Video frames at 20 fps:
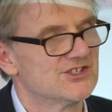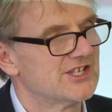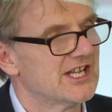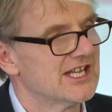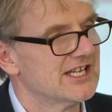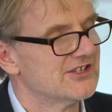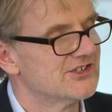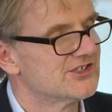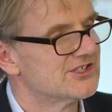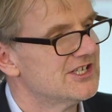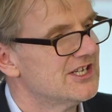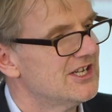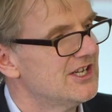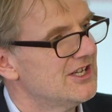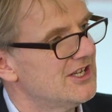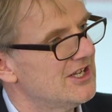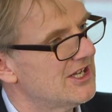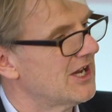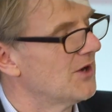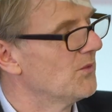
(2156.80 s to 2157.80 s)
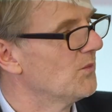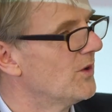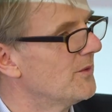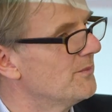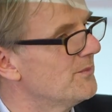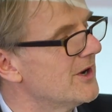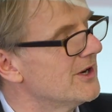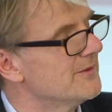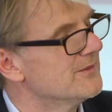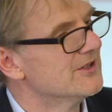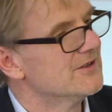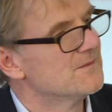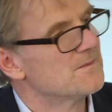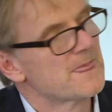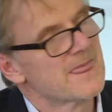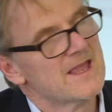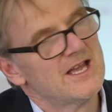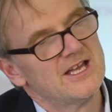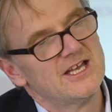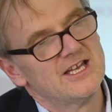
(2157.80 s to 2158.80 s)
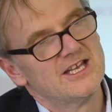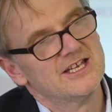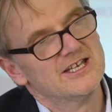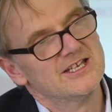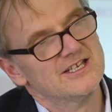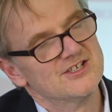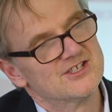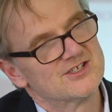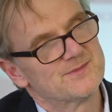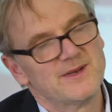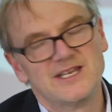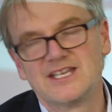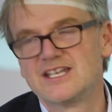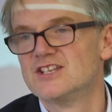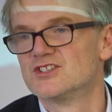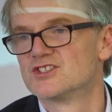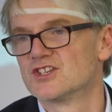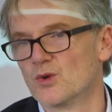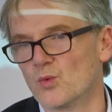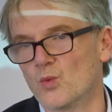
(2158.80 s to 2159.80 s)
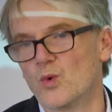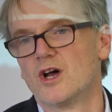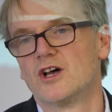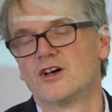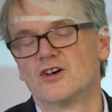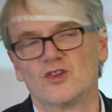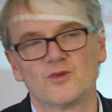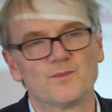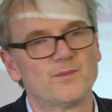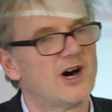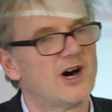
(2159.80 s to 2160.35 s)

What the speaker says: States. At one moment, he's speaking to the World